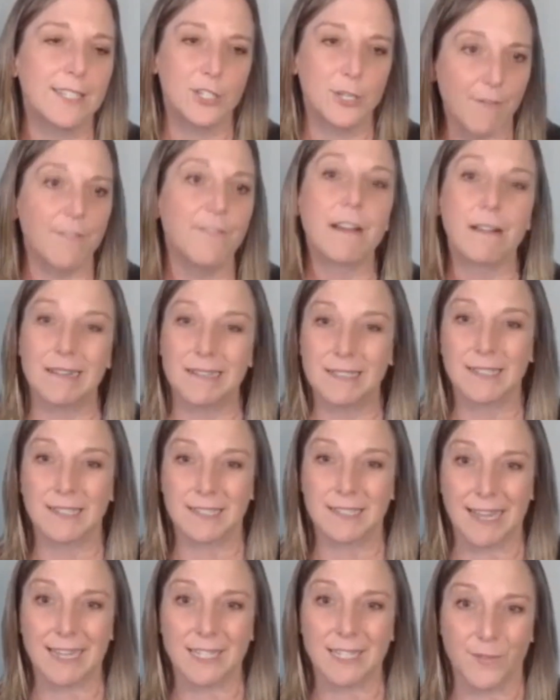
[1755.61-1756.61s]
to have a
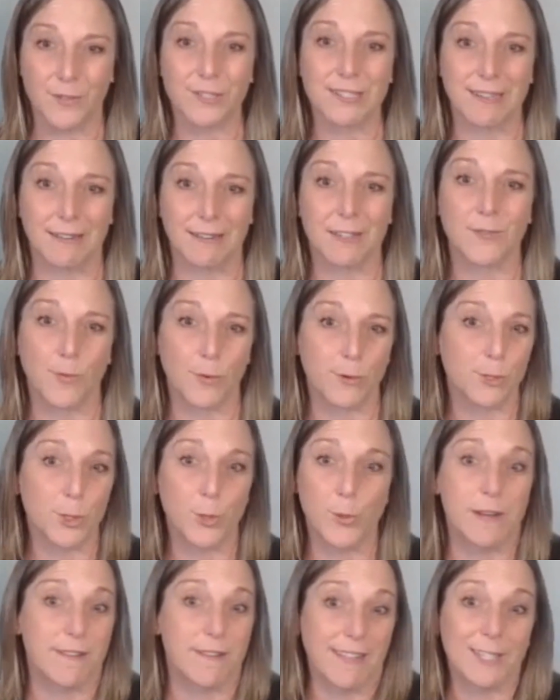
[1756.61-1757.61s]
very successful
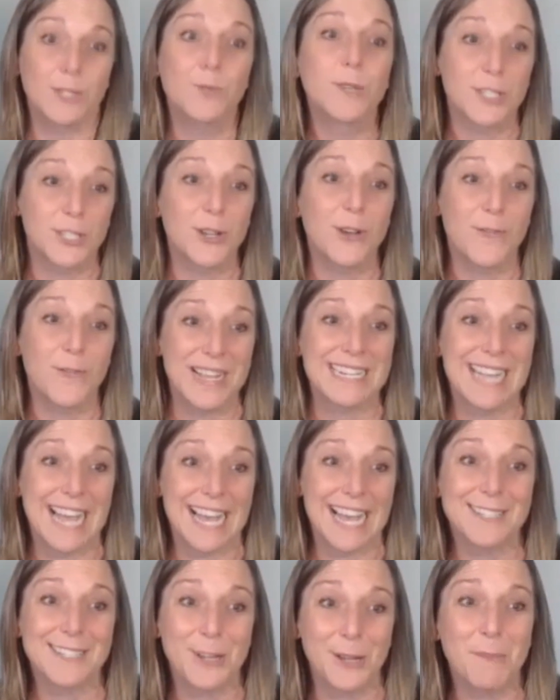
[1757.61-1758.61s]
Salesforce career. That's what's so
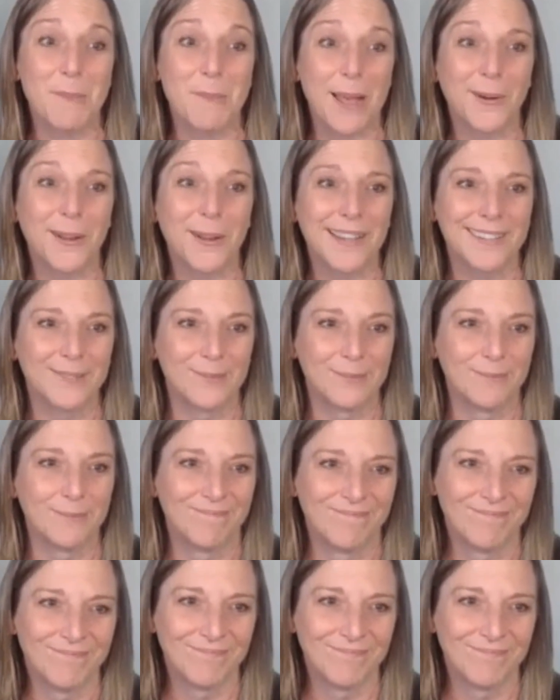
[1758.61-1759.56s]
fantastic about it.